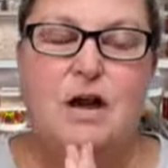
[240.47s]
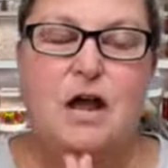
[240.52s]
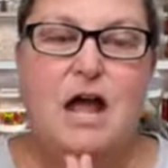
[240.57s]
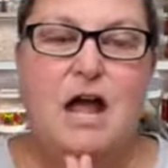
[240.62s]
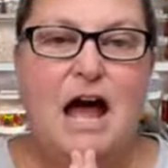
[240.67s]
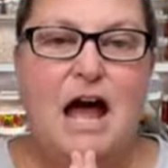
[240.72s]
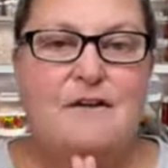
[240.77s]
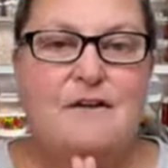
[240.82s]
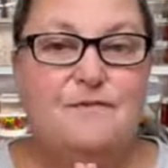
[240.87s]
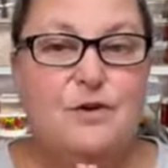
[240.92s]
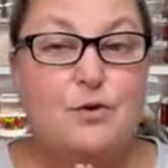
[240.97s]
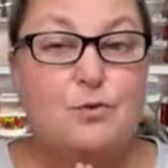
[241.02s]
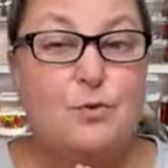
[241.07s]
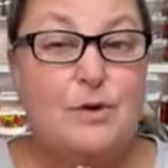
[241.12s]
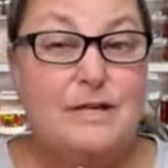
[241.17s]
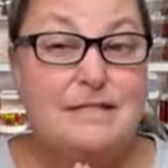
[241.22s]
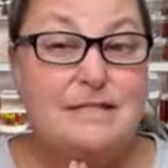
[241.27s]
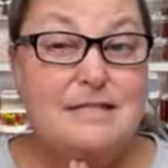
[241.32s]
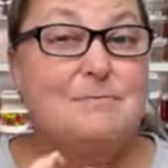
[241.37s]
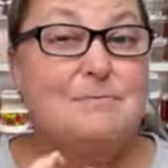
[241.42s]
I feel
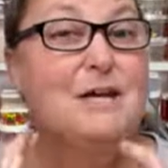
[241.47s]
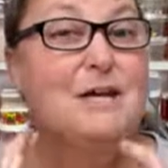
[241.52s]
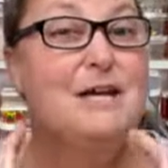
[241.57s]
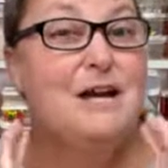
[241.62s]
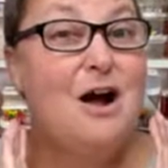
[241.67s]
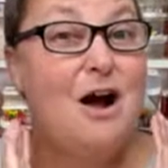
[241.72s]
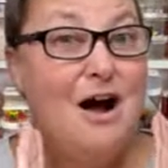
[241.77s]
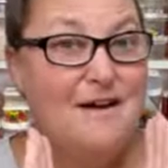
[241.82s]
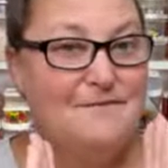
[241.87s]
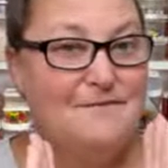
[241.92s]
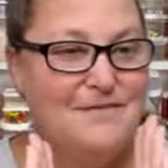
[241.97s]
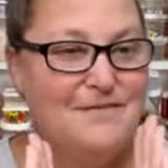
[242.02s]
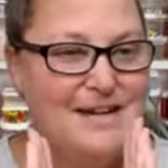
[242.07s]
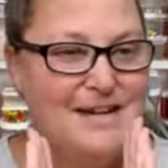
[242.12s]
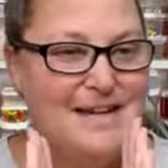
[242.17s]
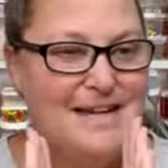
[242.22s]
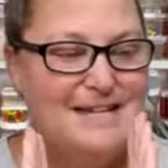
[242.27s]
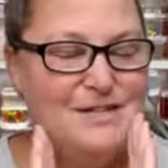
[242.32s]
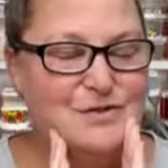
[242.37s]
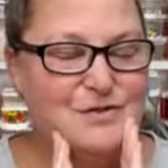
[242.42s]
reasonably
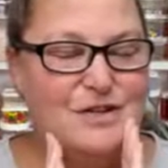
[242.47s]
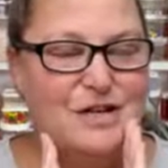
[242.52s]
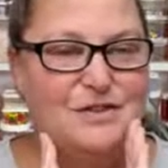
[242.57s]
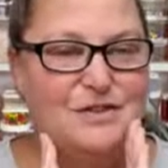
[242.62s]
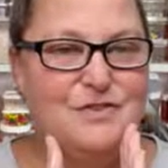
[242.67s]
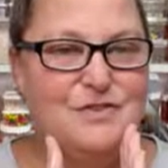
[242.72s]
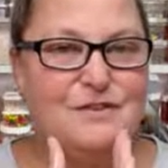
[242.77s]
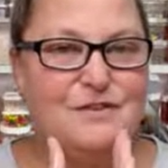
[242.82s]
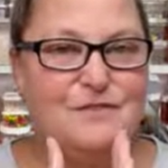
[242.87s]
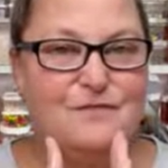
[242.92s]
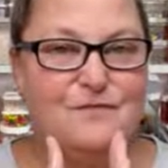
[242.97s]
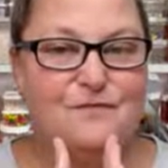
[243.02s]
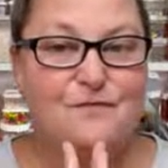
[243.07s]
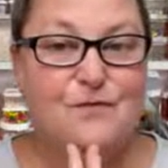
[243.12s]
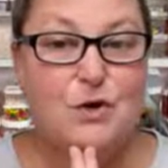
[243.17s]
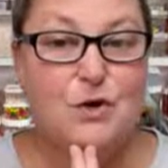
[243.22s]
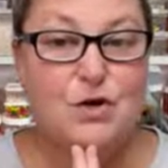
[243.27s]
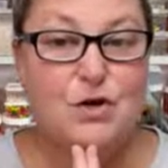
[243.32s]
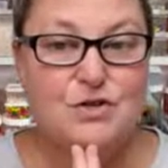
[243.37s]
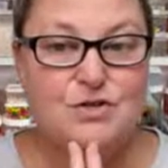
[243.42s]
confident that the
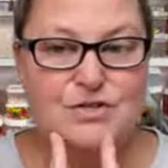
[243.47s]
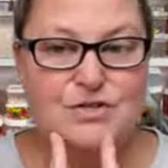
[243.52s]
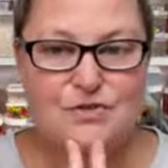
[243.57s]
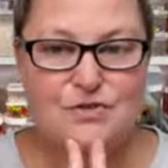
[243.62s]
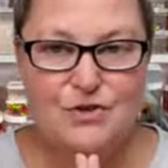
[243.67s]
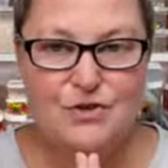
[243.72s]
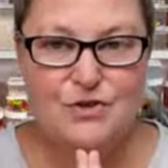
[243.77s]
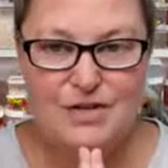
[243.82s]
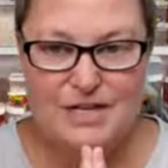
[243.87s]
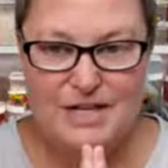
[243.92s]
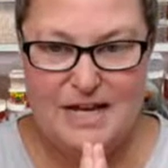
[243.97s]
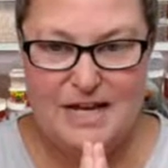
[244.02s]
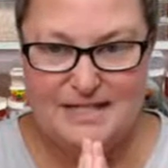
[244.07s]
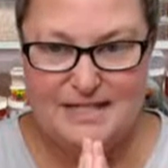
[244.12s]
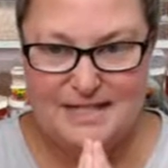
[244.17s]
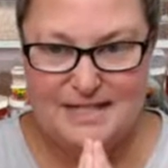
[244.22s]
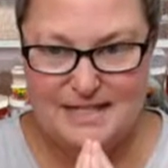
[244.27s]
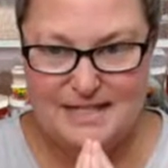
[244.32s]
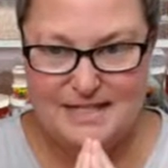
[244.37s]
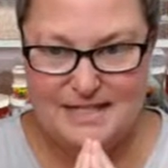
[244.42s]
first 30
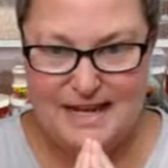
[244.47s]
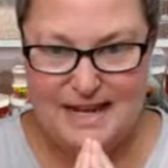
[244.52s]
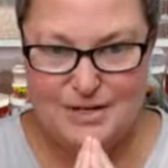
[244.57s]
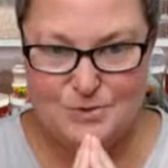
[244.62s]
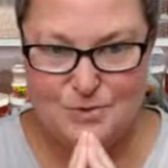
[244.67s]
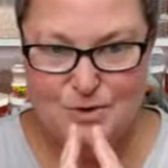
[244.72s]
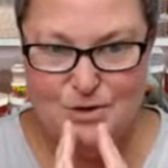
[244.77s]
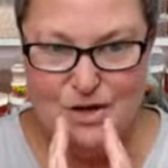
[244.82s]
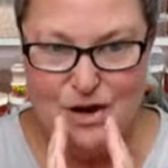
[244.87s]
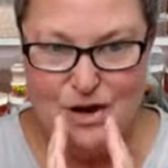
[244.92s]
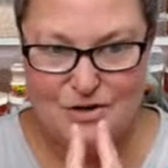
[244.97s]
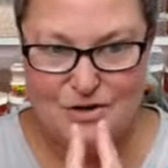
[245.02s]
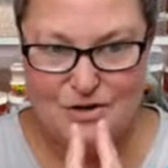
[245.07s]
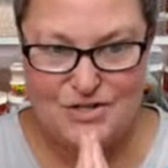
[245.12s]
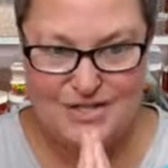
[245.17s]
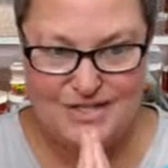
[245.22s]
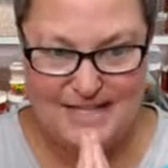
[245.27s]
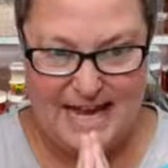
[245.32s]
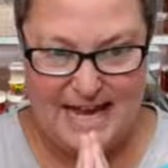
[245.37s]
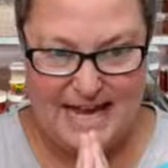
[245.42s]
days of the schedule are
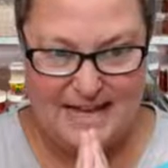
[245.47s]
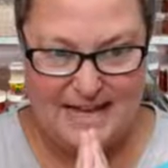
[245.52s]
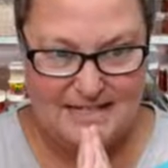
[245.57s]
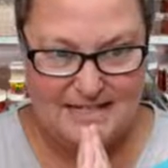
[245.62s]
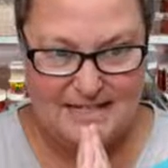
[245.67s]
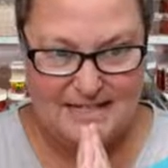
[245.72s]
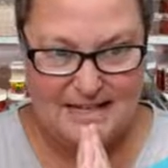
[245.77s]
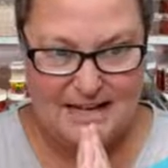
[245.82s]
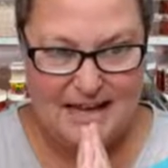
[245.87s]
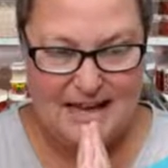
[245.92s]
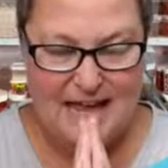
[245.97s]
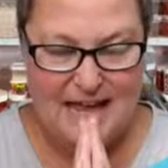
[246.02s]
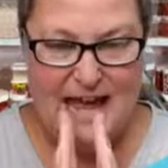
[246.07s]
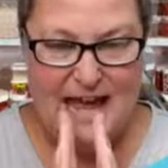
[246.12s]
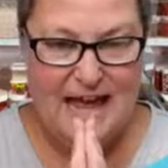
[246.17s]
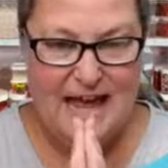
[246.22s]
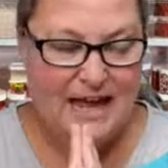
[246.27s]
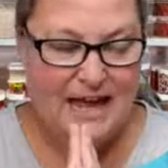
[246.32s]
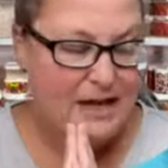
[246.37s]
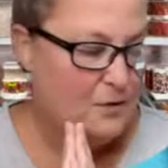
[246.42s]
set
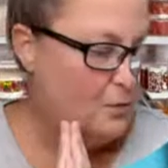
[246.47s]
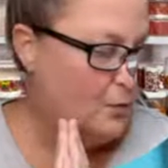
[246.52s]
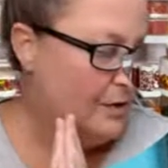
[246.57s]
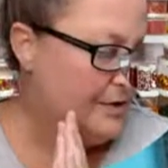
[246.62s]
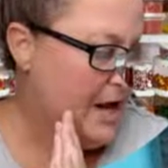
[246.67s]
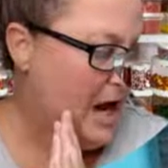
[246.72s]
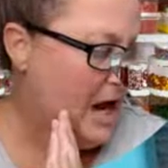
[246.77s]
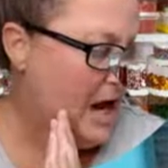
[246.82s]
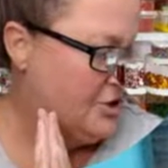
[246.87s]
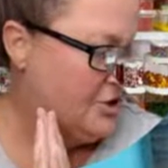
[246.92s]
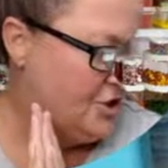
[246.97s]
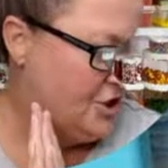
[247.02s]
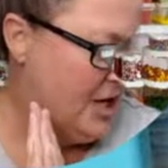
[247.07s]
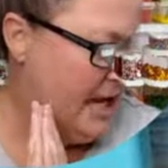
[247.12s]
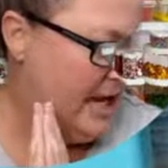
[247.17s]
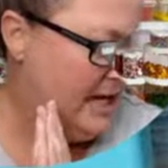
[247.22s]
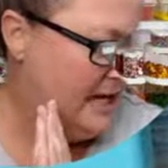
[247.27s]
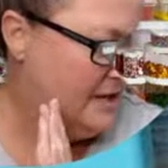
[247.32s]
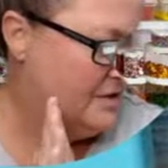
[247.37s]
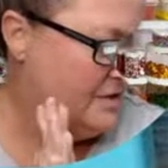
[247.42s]
and will not
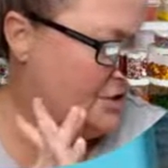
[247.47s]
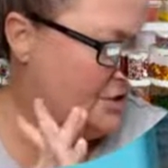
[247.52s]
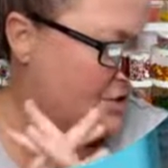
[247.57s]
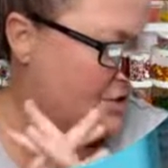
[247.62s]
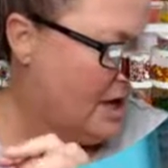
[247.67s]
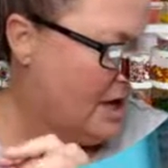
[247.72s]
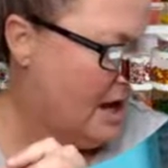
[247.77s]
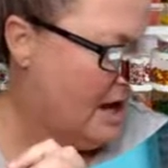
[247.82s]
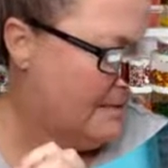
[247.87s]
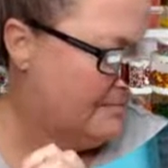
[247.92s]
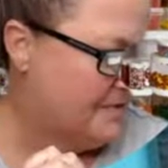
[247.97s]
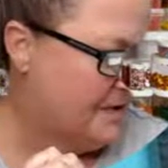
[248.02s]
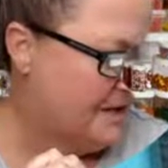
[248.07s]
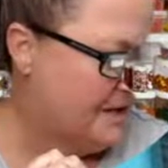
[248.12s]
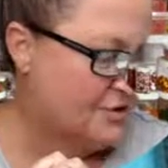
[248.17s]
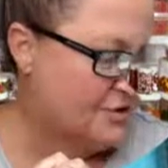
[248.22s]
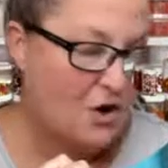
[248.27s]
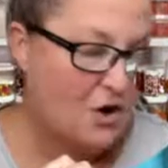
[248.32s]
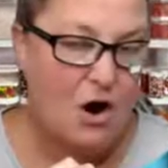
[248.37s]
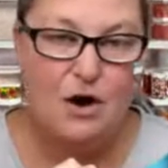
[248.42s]
change.
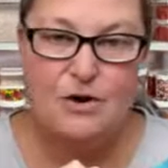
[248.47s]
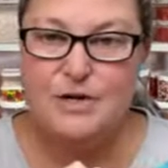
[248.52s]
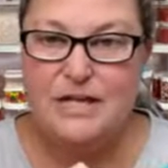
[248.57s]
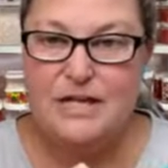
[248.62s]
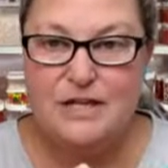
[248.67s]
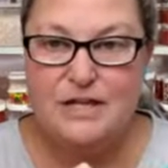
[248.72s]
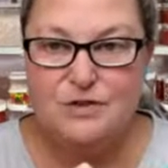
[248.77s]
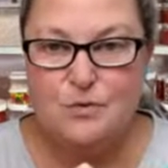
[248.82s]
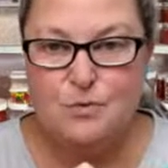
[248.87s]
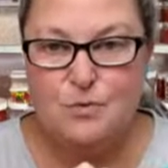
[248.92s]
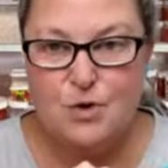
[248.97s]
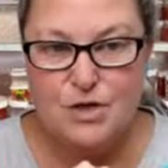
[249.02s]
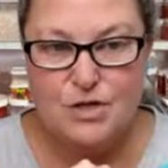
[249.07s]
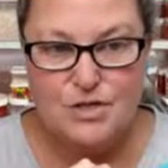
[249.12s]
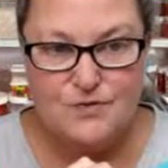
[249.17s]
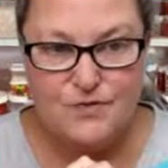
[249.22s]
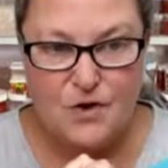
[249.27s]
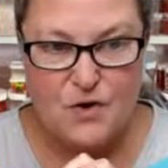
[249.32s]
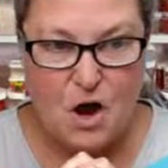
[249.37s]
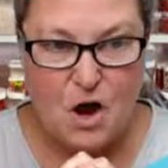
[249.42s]
Things are already in the
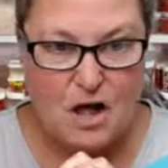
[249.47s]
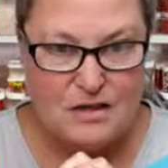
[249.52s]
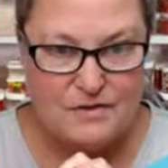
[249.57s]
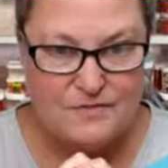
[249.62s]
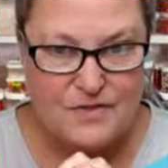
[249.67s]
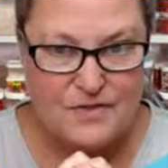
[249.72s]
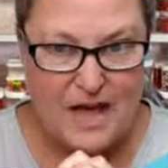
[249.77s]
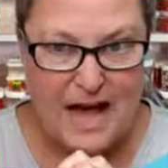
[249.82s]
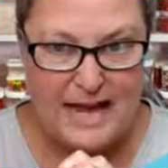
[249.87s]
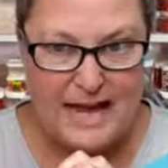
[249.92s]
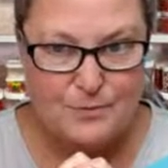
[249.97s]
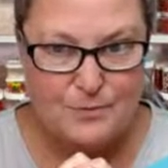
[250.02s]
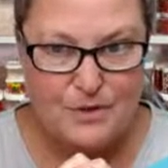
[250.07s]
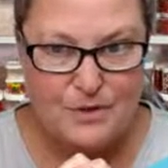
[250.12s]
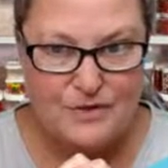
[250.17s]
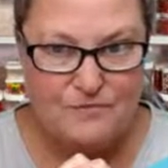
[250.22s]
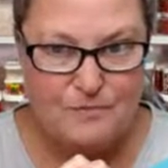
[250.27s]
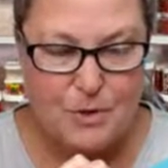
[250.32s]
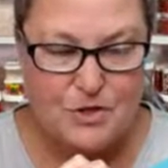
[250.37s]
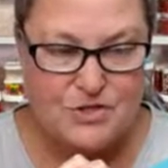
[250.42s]
works for all of that, and
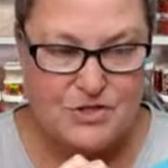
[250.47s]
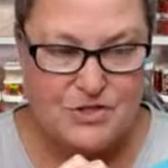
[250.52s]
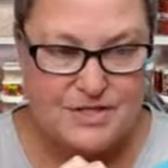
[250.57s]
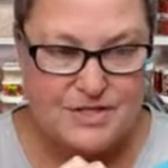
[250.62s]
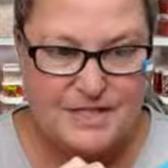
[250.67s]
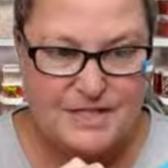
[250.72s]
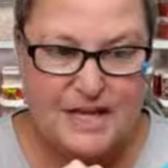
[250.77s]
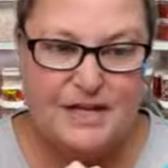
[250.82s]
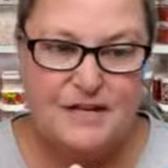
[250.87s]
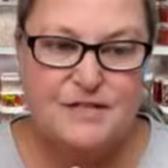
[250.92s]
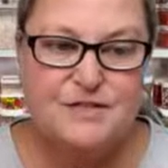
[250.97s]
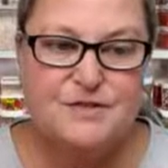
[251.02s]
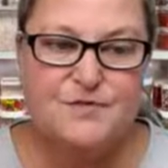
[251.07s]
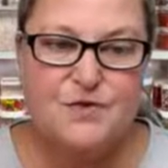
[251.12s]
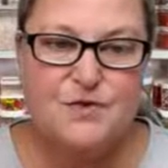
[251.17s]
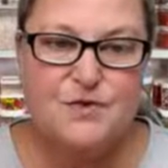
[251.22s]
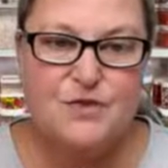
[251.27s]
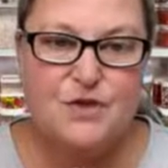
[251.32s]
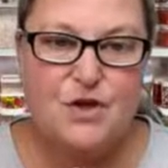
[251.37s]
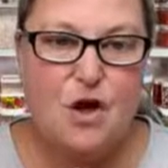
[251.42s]
we've purchased things
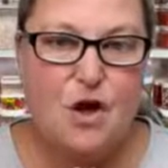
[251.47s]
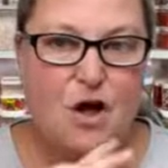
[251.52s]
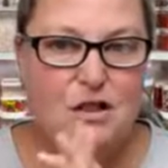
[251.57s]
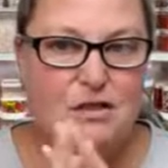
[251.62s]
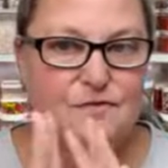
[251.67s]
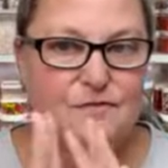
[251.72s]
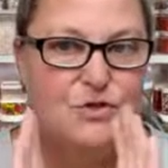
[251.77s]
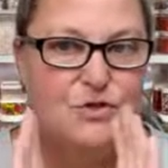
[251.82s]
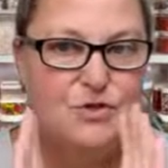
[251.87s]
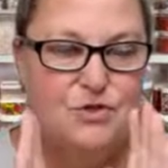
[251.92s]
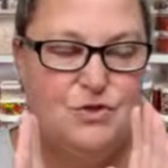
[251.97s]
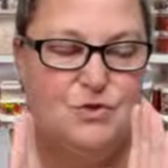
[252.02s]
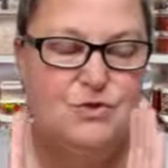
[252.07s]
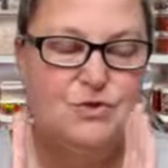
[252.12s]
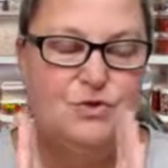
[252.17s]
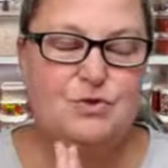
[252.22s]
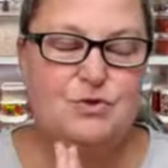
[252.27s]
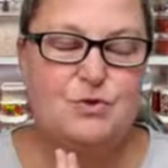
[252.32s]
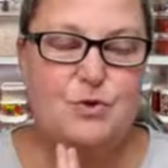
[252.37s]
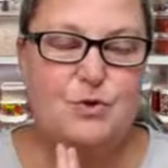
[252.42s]
for all of the two
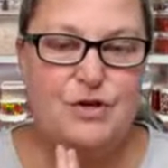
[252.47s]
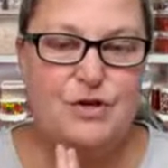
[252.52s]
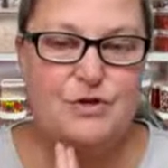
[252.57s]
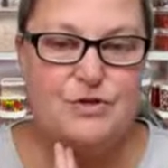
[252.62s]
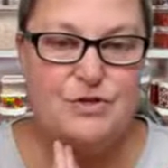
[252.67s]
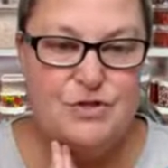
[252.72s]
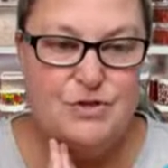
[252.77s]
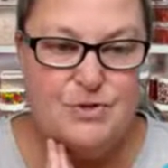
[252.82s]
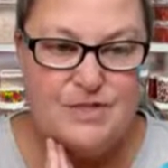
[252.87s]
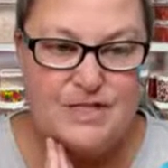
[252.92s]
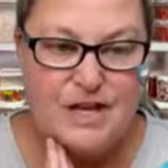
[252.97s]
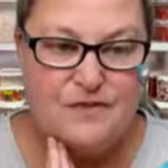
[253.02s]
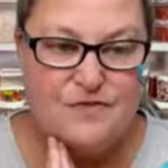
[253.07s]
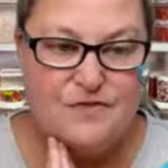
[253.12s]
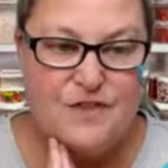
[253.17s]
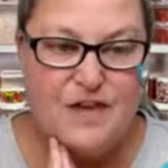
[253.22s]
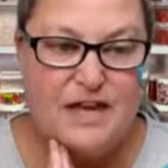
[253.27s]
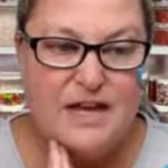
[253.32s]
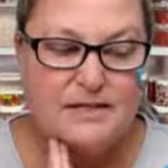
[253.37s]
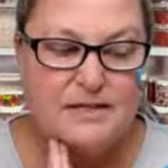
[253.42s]
Tutorial Tuesday
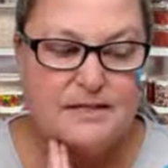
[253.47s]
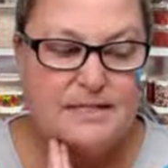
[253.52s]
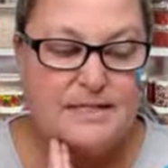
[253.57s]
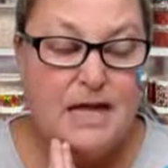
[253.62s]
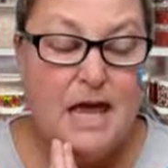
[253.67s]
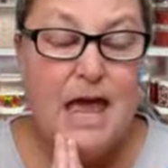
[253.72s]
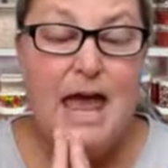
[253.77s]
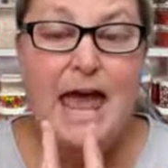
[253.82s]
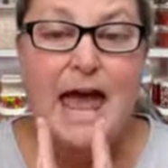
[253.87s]
things.